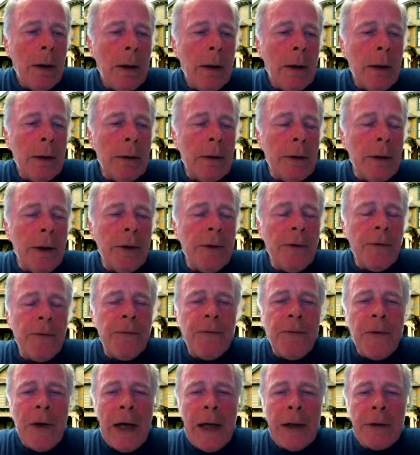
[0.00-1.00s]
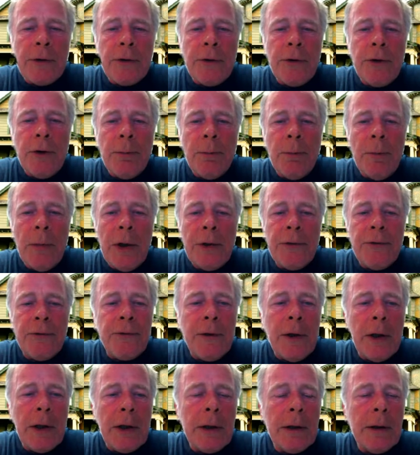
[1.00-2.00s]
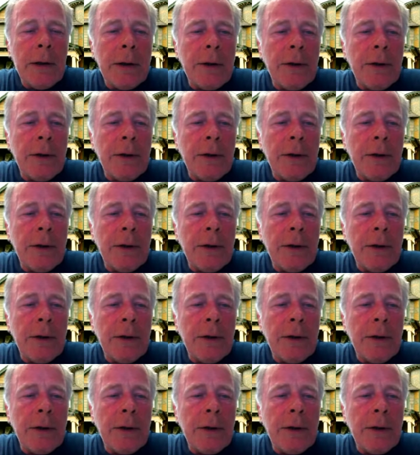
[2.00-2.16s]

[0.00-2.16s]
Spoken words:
The other factor you must take into